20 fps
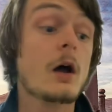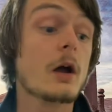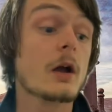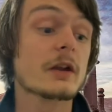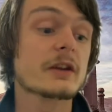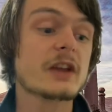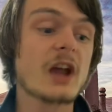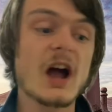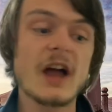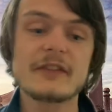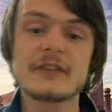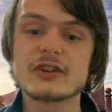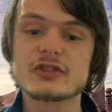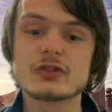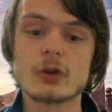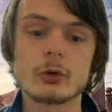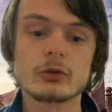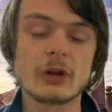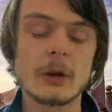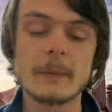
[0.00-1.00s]
God, this
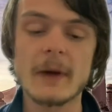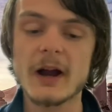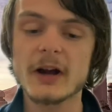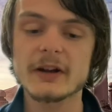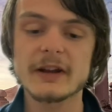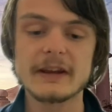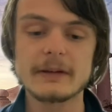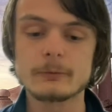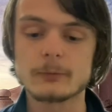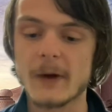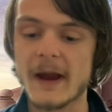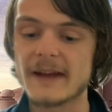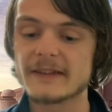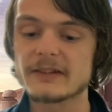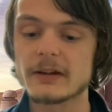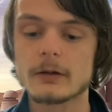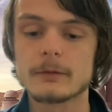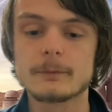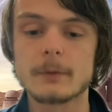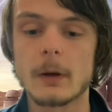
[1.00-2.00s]
show's dumb. I already
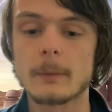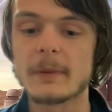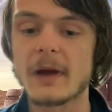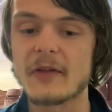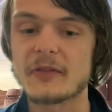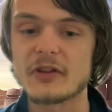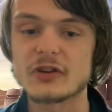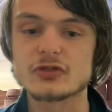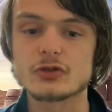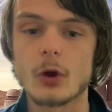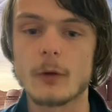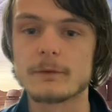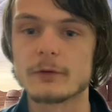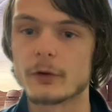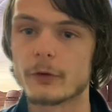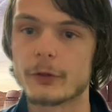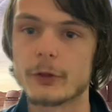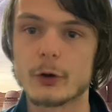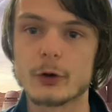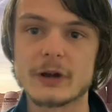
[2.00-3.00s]
ranted about this show
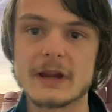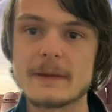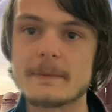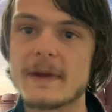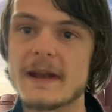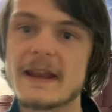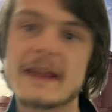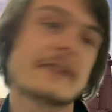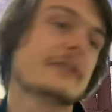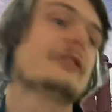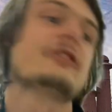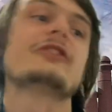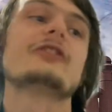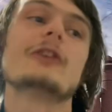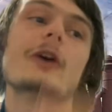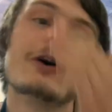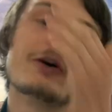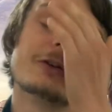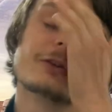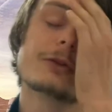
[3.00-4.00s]
for 30 minutes,
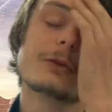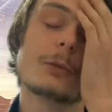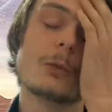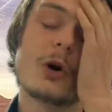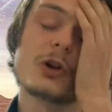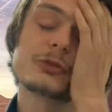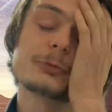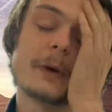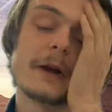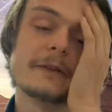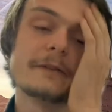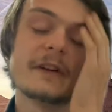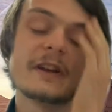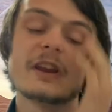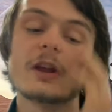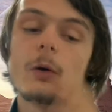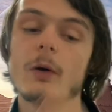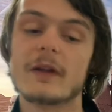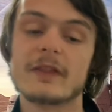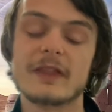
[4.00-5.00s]
so you can watch my
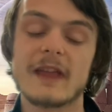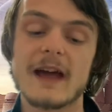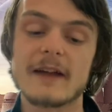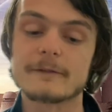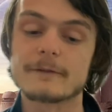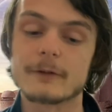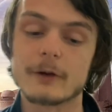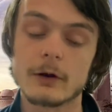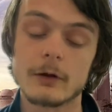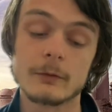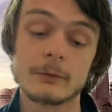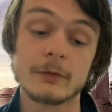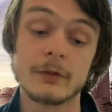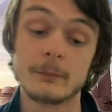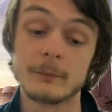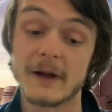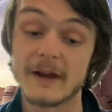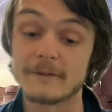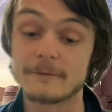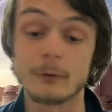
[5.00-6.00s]
video on that,
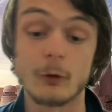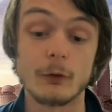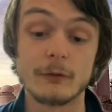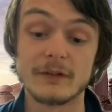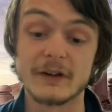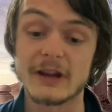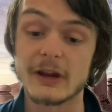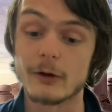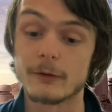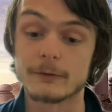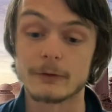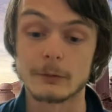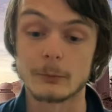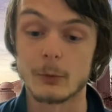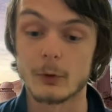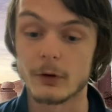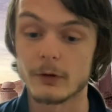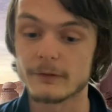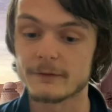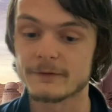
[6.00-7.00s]
my full video for
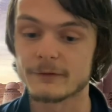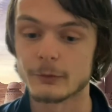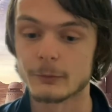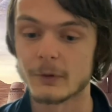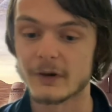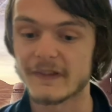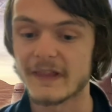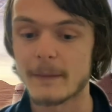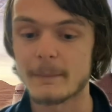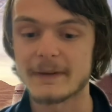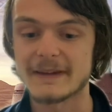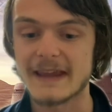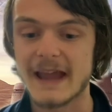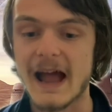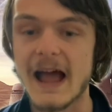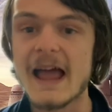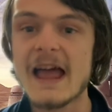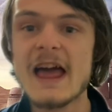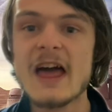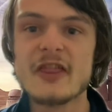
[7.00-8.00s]
more on that. But
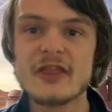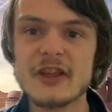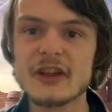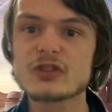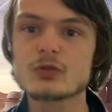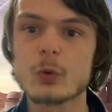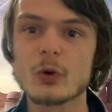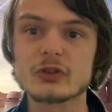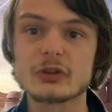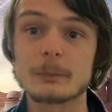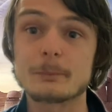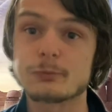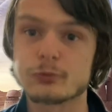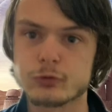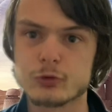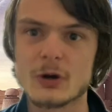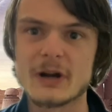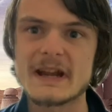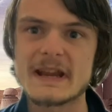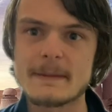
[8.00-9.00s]
yeah, this was a
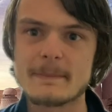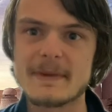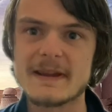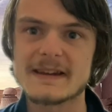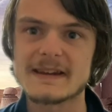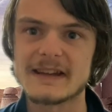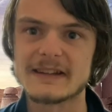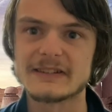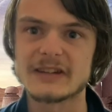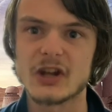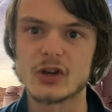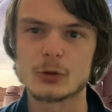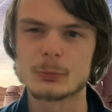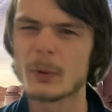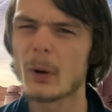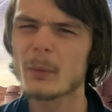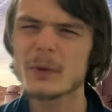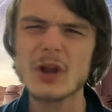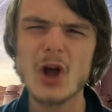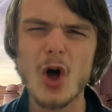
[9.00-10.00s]
pretty big contender,
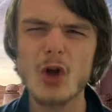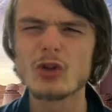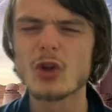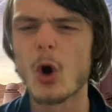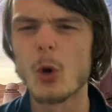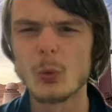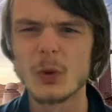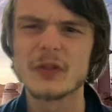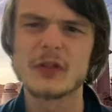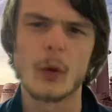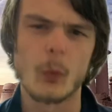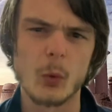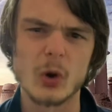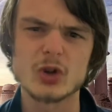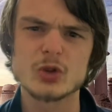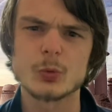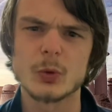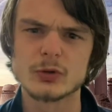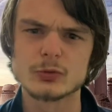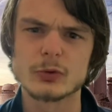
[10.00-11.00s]
but we all know what the
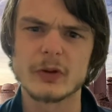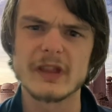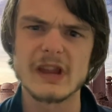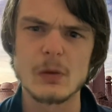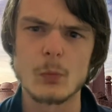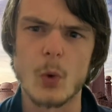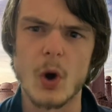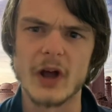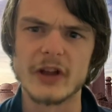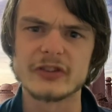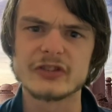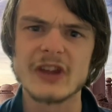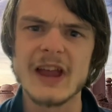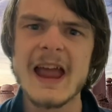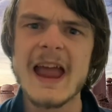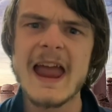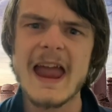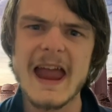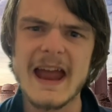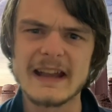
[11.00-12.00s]
worst one really was,
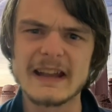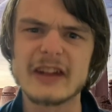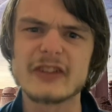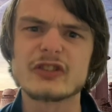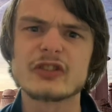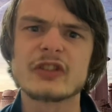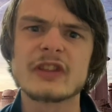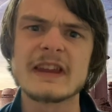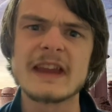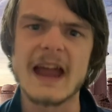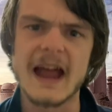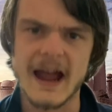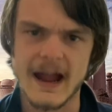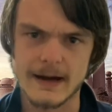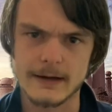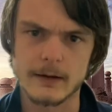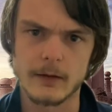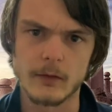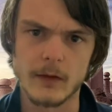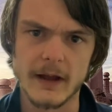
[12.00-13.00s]
and it's The
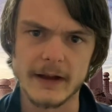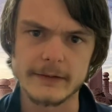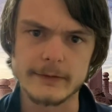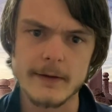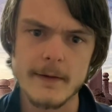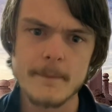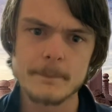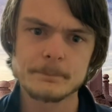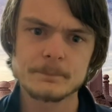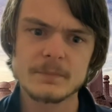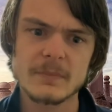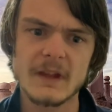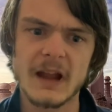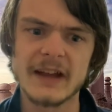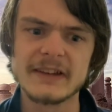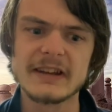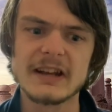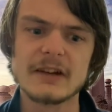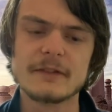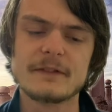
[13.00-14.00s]
Acolyte. I
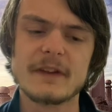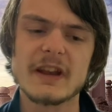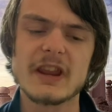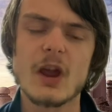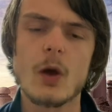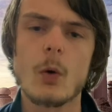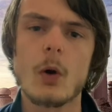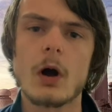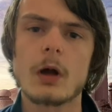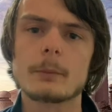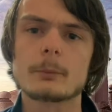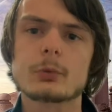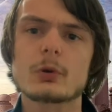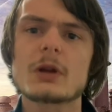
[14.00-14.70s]
did a video on